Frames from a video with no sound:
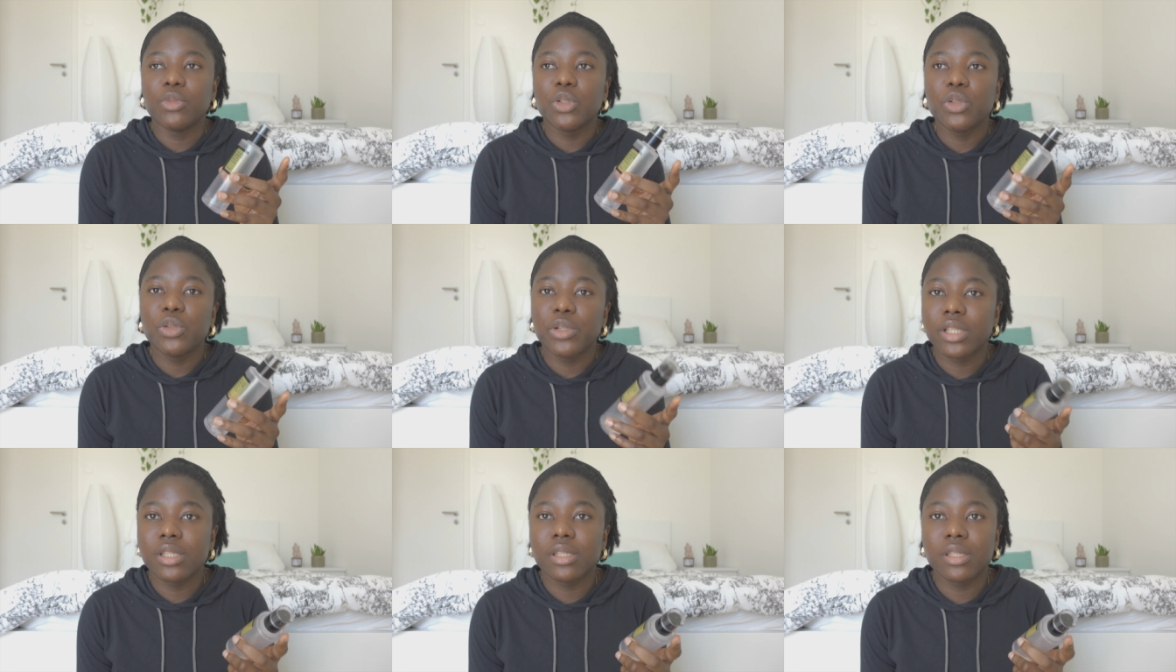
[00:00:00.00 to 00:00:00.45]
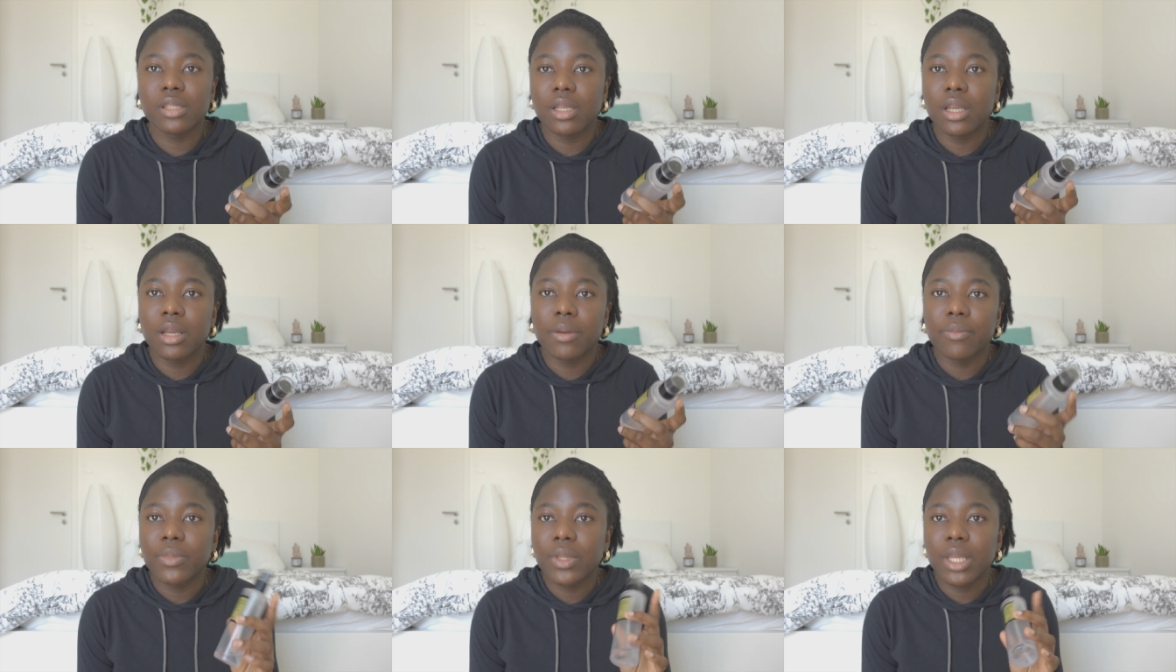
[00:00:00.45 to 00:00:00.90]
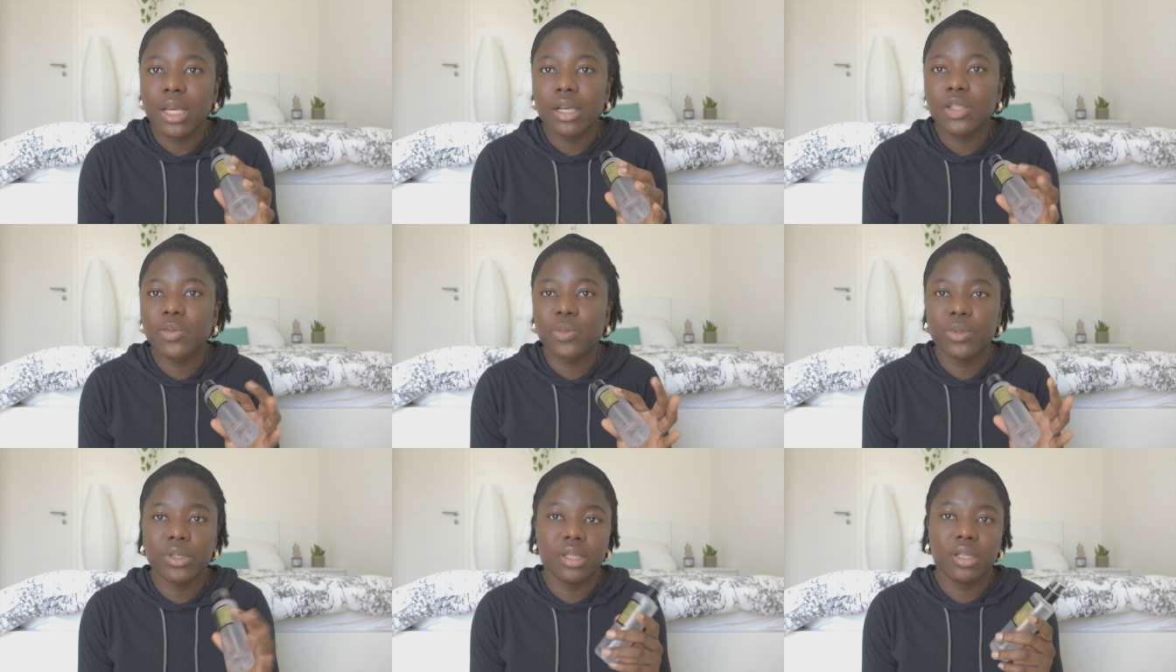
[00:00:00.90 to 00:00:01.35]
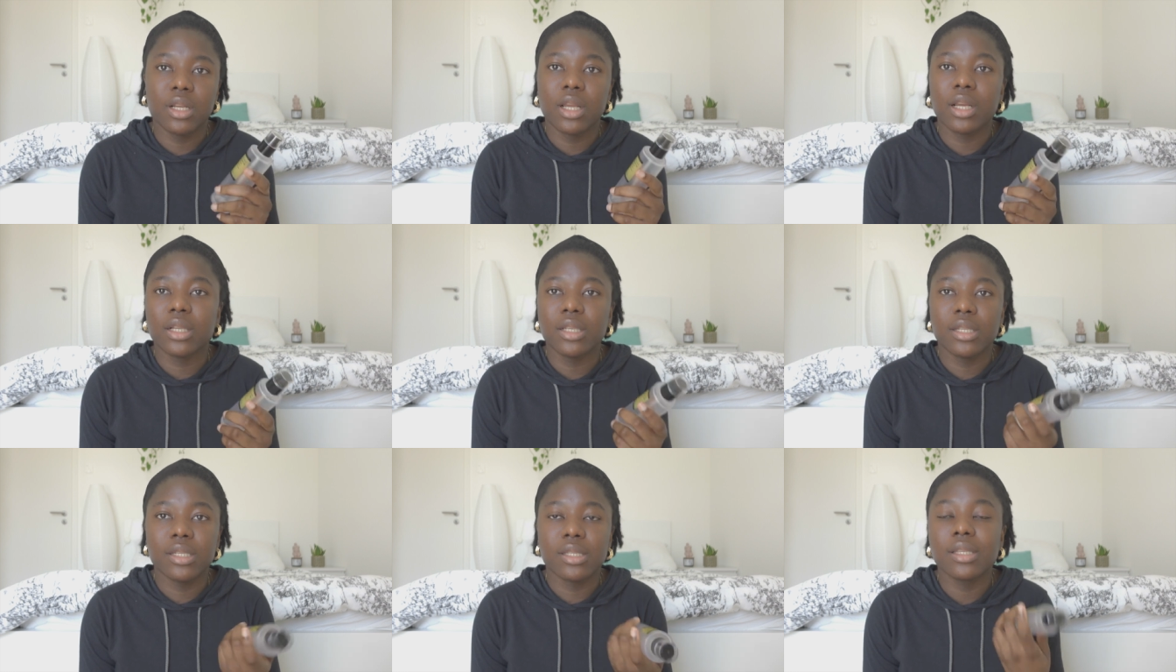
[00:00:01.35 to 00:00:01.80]
treats dark spots and
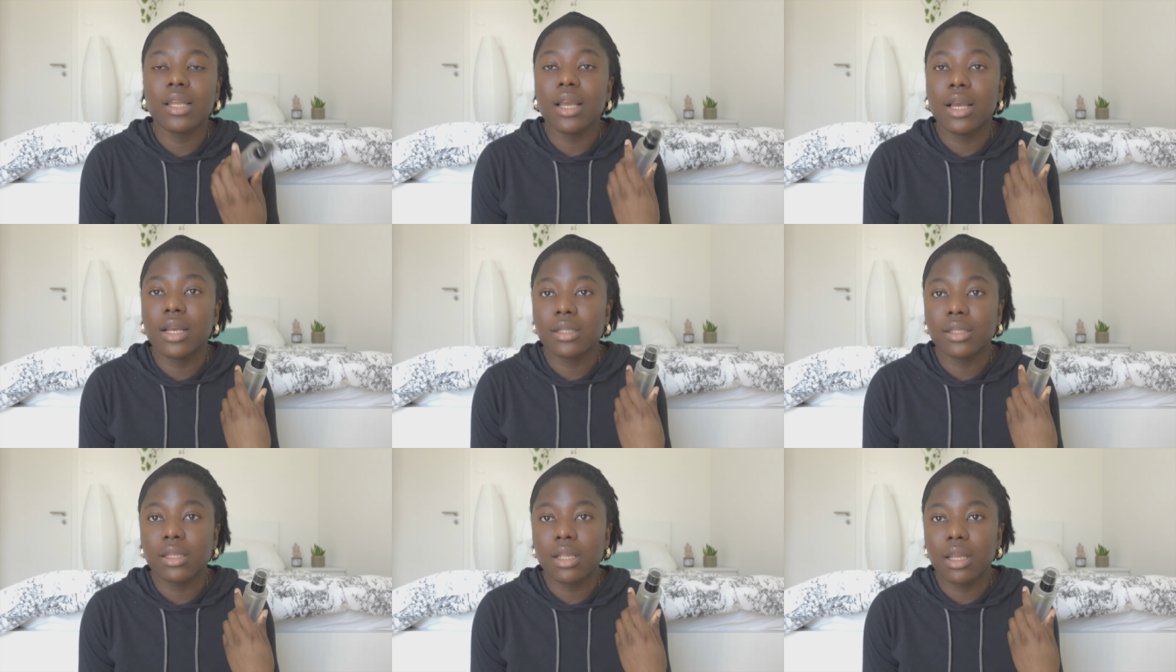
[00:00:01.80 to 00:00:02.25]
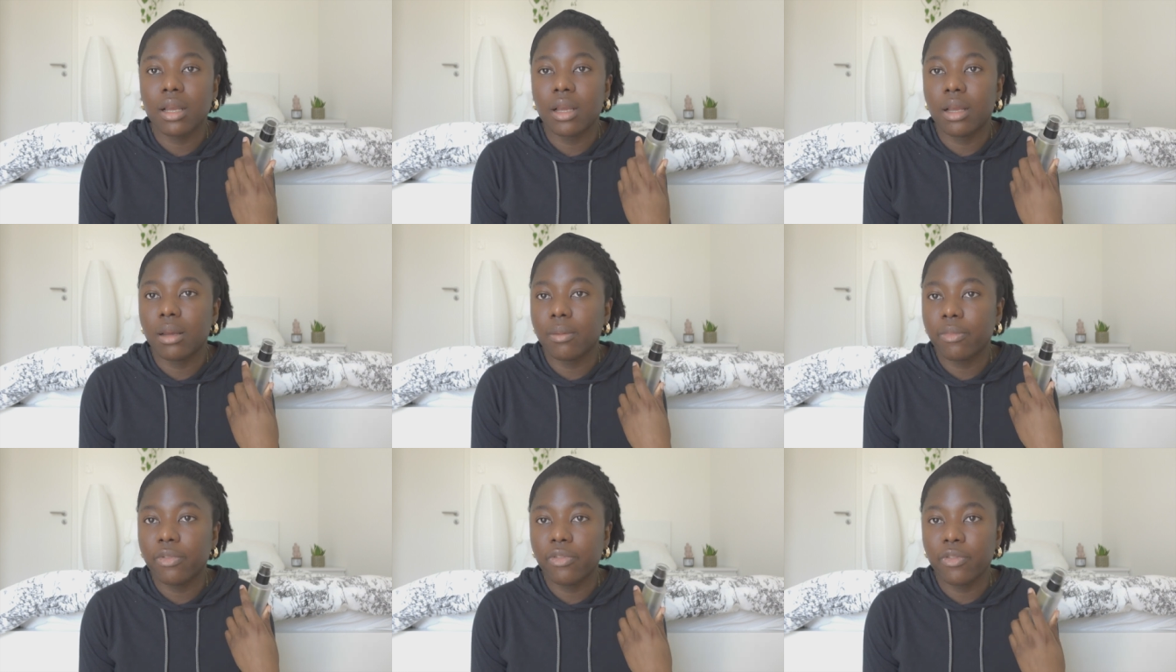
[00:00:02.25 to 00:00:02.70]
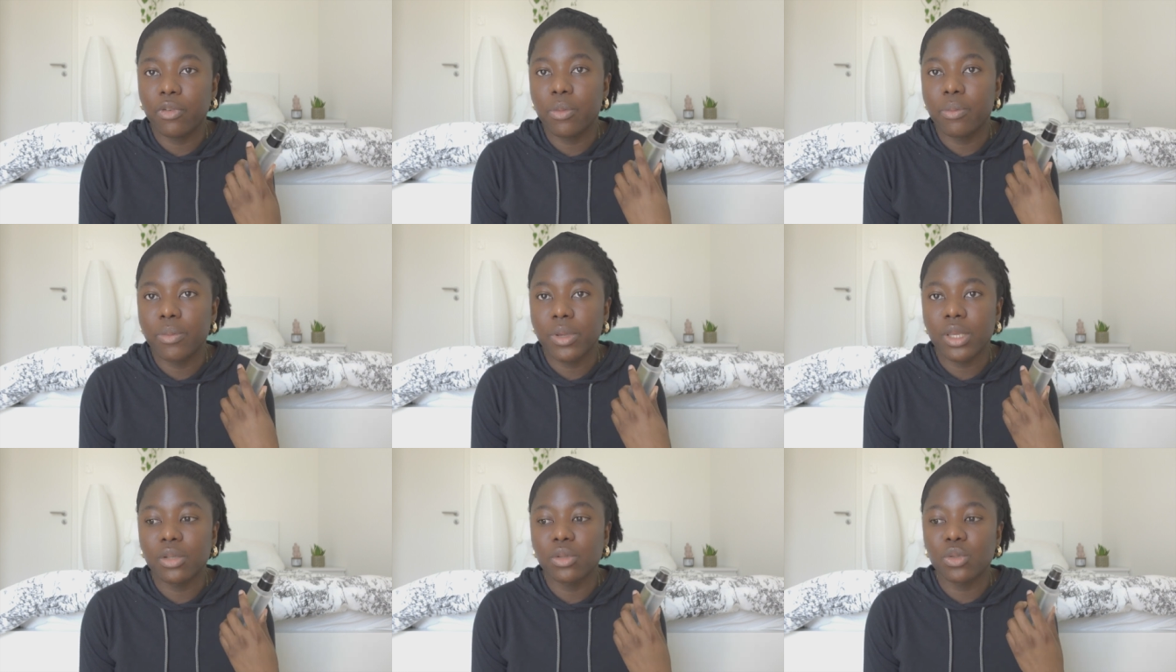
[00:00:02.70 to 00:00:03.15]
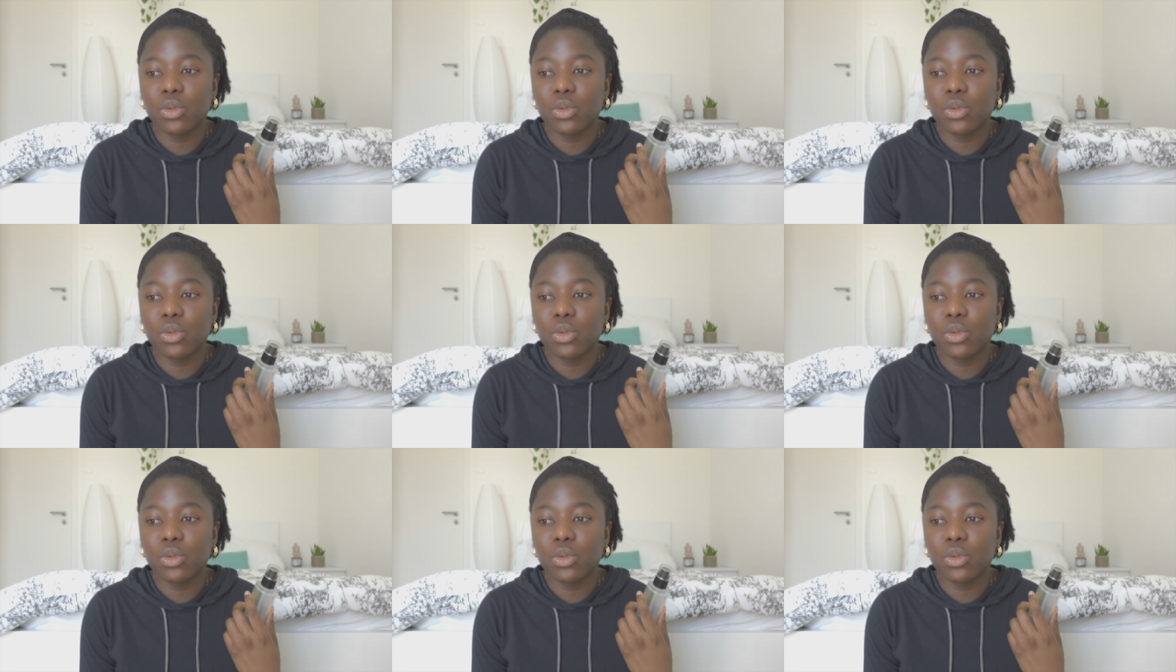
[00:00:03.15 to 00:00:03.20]
acne scars for me.